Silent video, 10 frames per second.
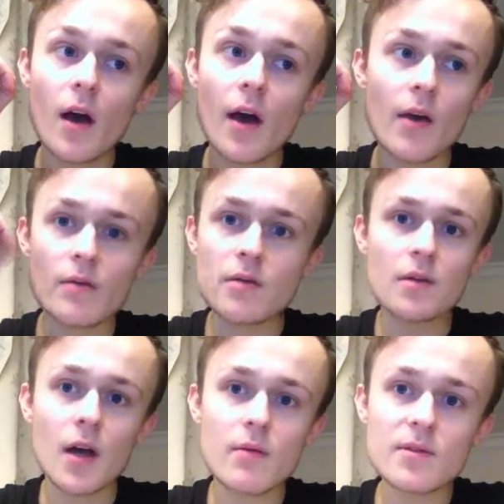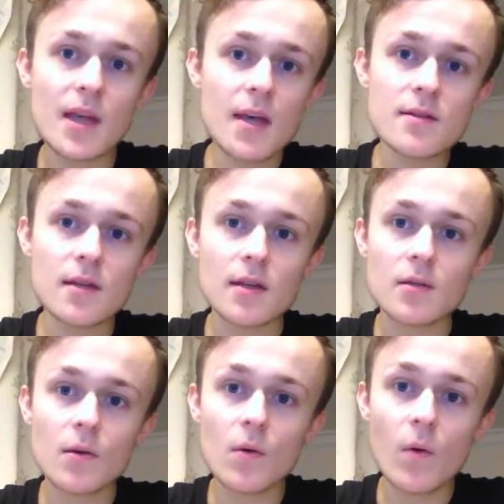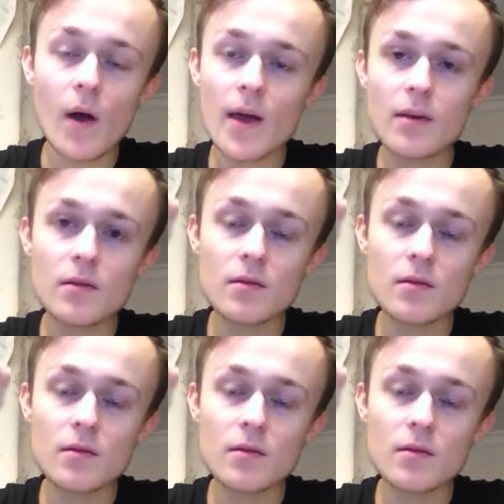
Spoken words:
I was gassing quite,